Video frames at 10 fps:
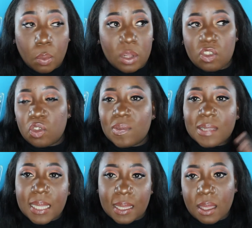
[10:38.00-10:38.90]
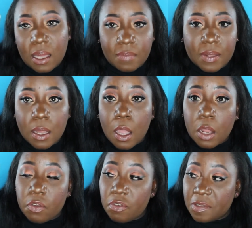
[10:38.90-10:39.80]
once you take care of it.
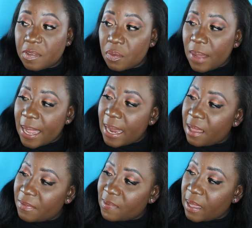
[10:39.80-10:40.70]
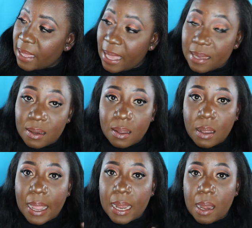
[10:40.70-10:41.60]
The reason why I love it, again,
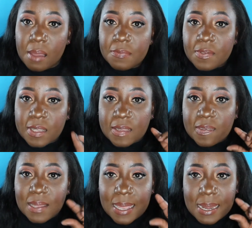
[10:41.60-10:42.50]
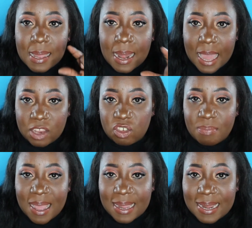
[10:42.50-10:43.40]
I love the thin lash
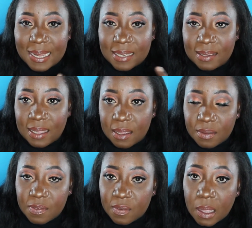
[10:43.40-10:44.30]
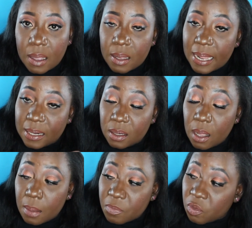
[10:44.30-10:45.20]
band that it gives, that it
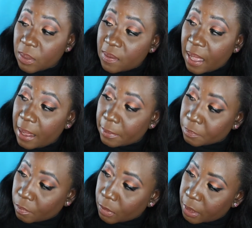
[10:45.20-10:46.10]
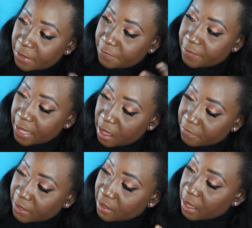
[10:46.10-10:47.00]
comes with, and the flare of
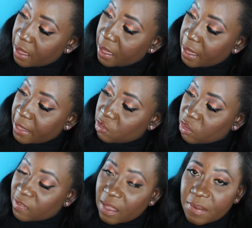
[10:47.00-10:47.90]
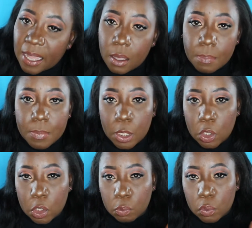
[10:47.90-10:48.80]
it. It just have like a
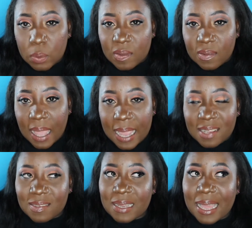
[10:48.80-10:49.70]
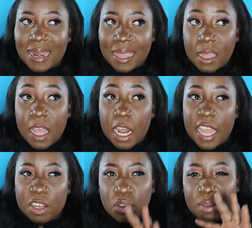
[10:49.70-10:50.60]
medium tone style. It's not like
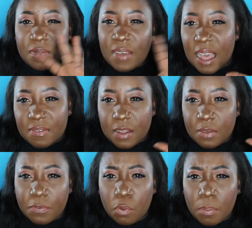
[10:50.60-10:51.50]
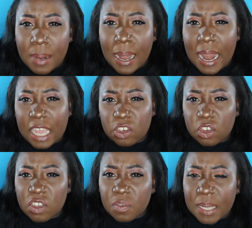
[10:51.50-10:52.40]
those Vava Voom
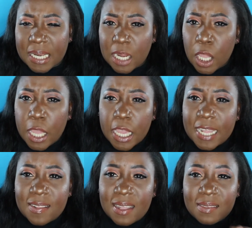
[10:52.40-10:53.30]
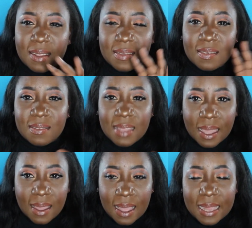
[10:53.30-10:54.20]
lashes, but it's
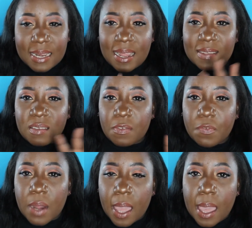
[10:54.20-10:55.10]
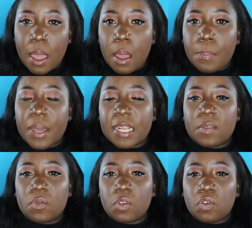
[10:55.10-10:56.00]
thick and it has a flare, but
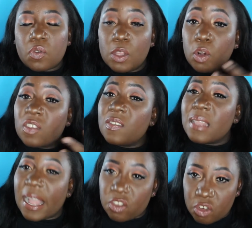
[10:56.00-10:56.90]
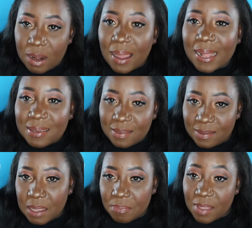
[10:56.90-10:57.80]
it looks natural at the
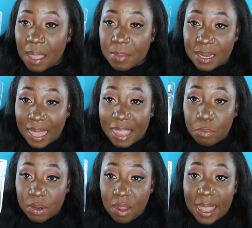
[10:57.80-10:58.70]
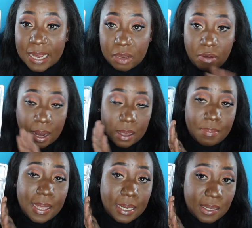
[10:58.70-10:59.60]
same time, and I would highly
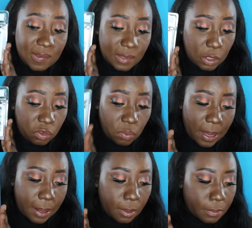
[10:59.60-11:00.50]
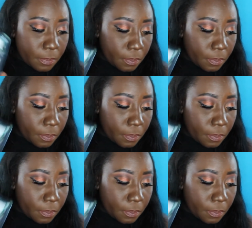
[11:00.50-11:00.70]
recommend this as well.